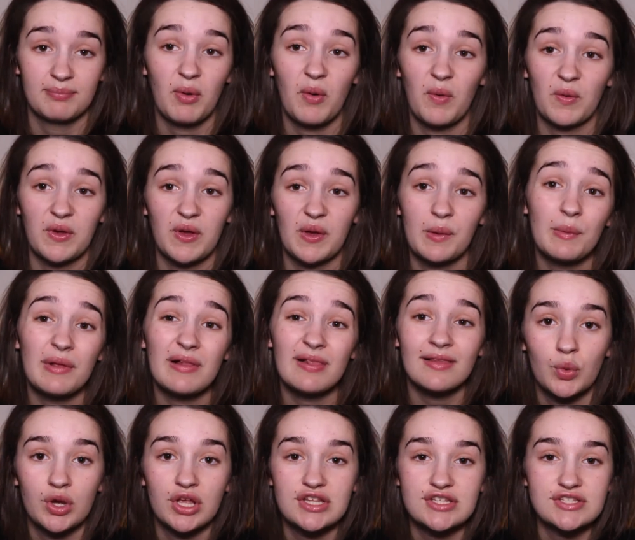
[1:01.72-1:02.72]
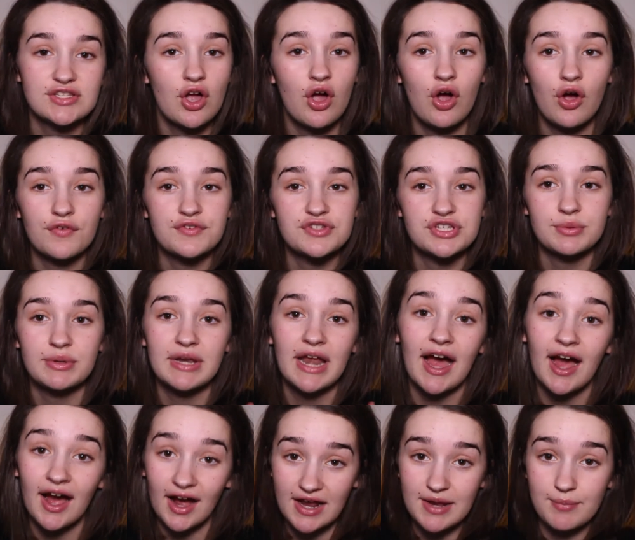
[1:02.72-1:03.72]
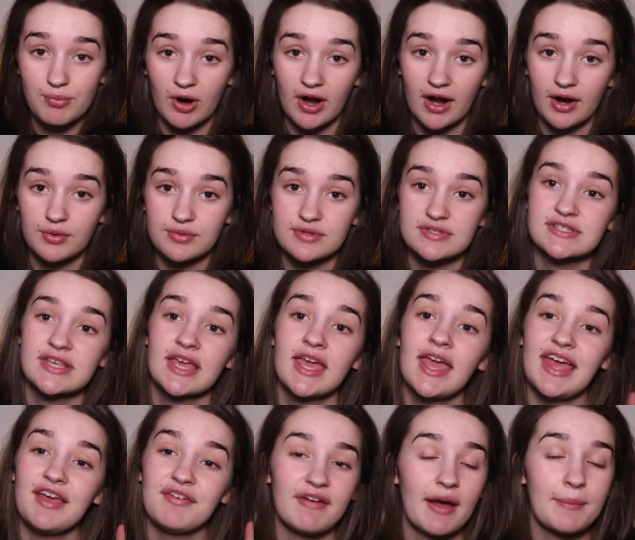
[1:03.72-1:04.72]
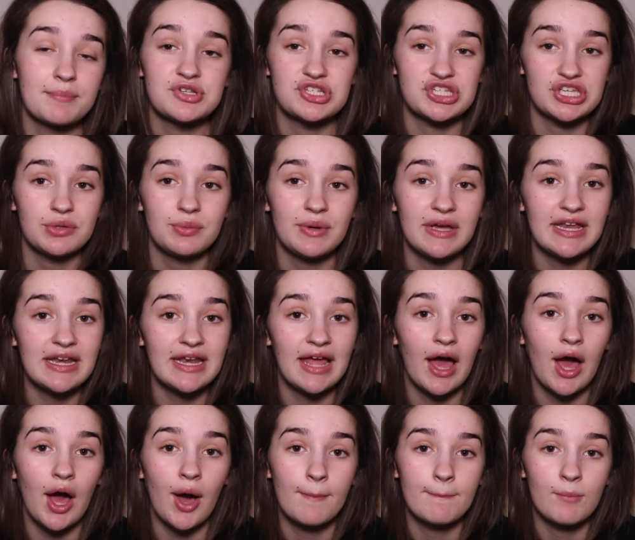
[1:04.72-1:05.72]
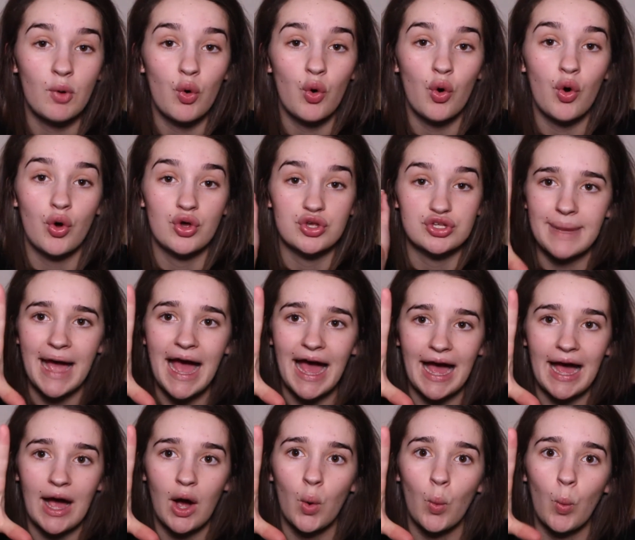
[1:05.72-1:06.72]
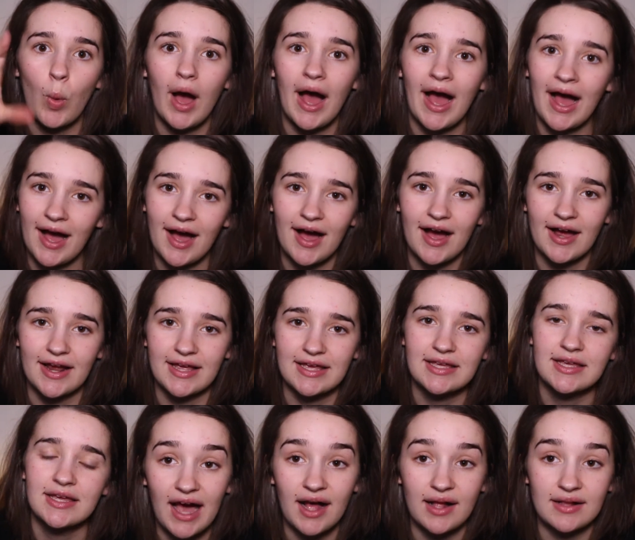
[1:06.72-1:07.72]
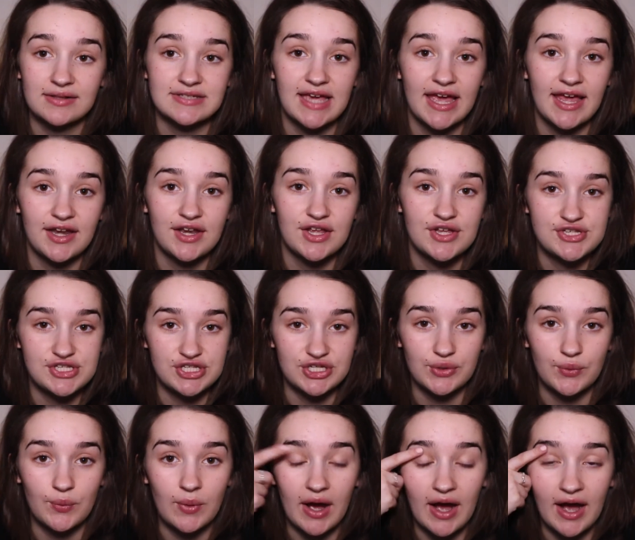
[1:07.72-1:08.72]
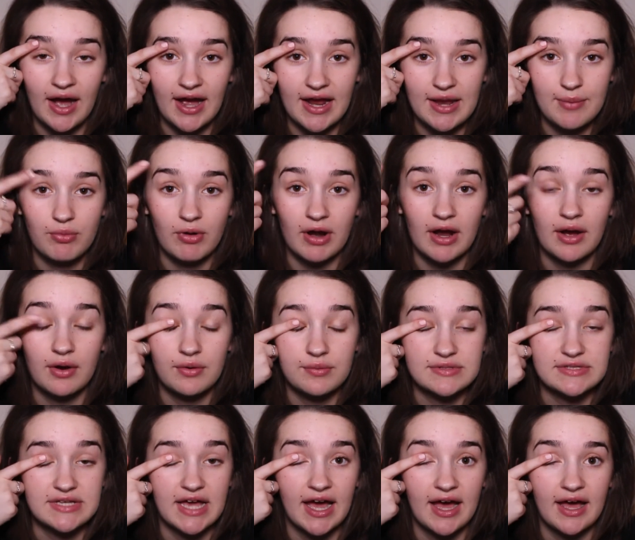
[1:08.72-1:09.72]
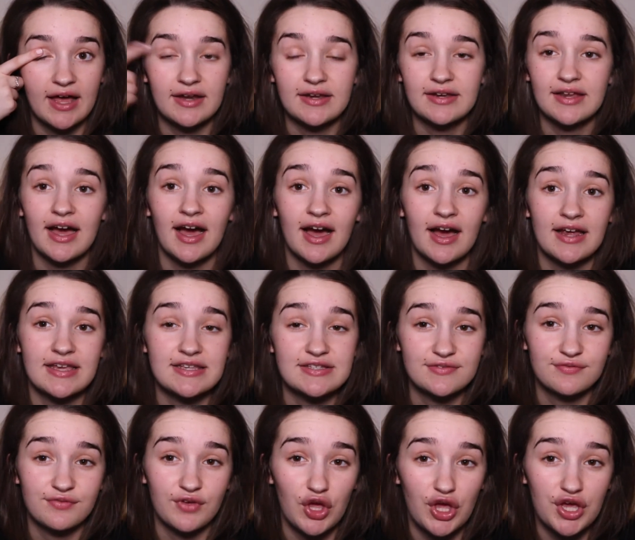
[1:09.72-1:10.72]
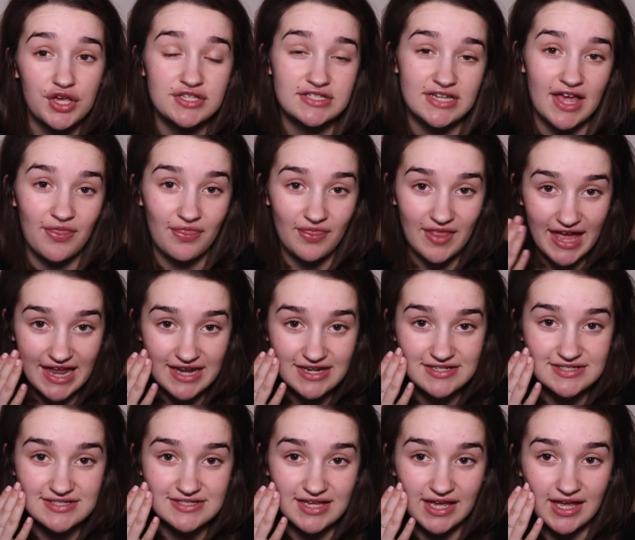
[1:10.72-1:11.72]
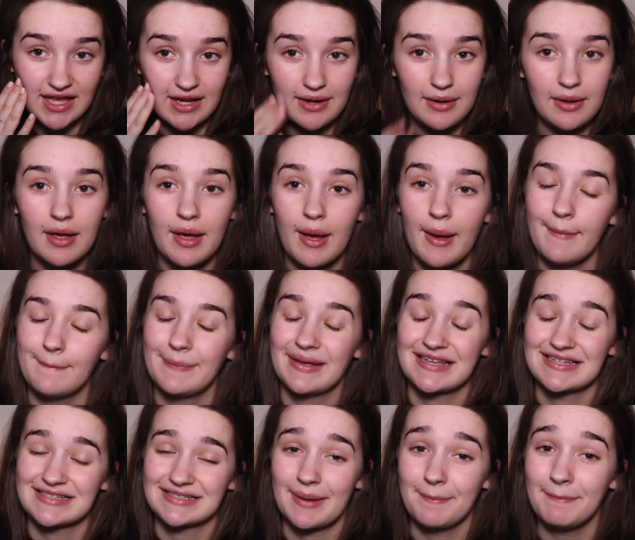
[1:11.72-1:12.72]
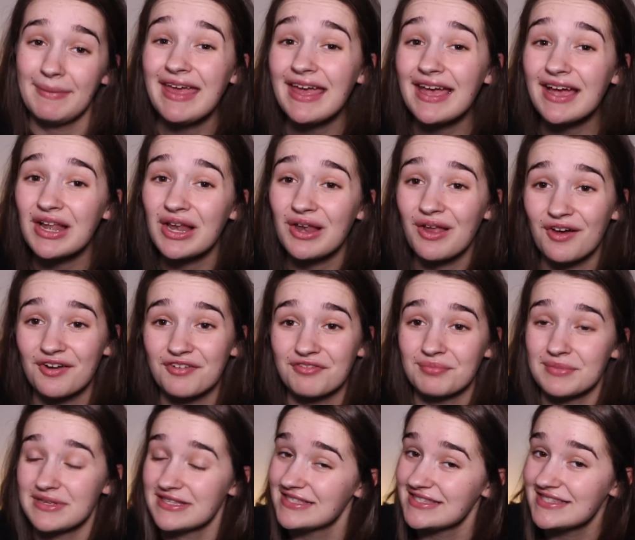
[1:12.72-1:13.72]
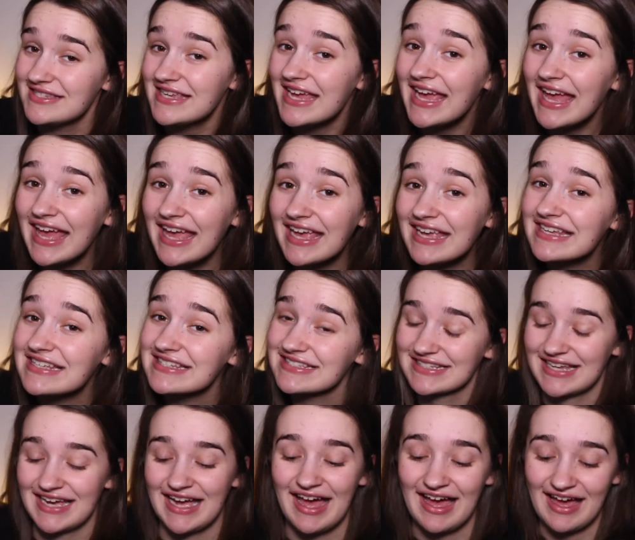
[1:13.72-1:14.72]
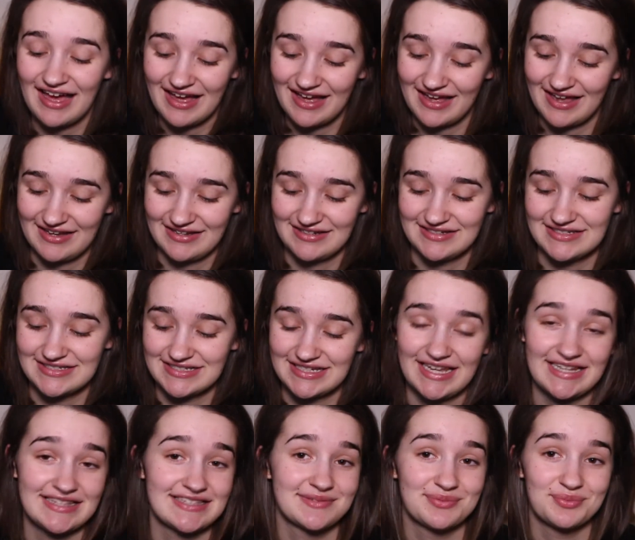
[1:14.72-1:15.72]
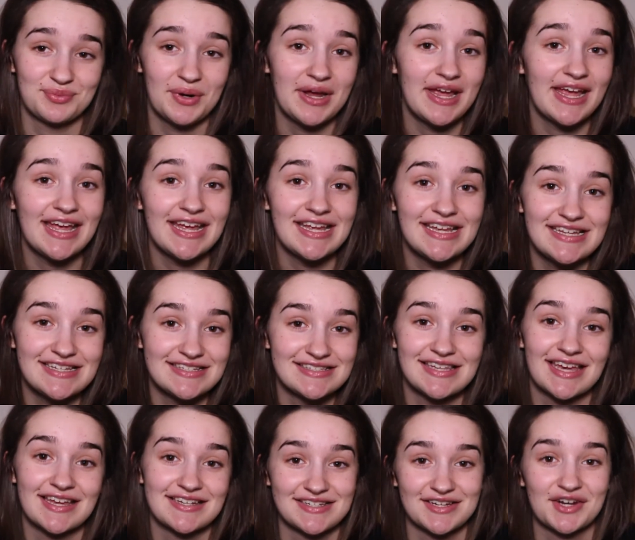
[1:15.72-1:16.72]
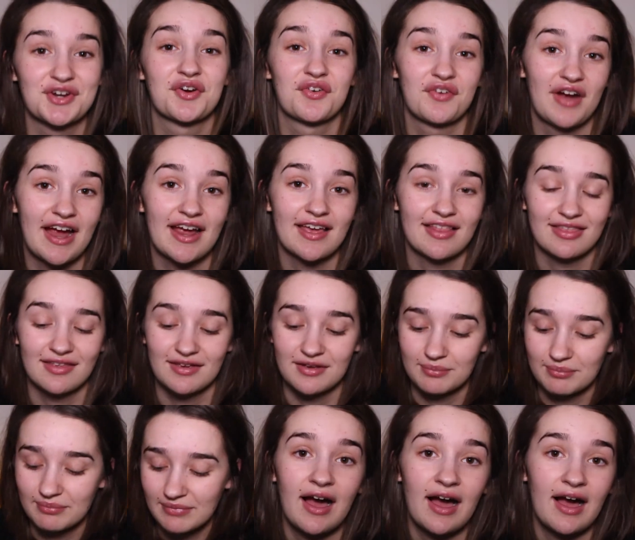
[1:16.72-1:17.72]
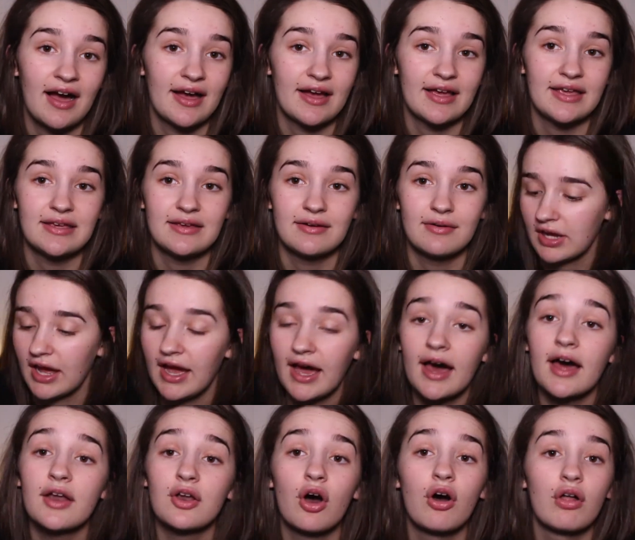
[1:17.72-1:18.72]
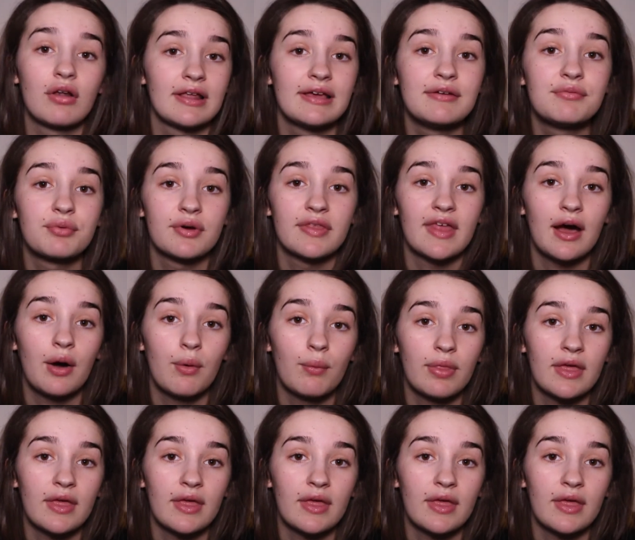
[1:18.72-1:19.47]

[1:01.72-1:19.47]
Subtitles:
more cool. We're going to start off doing eyebrows. If I'm doing a more pow eye, I'll tend to do eyebrows and eyes first and then skin, because I make a lot of mistakes and it's way easier to correct them. I cannot live without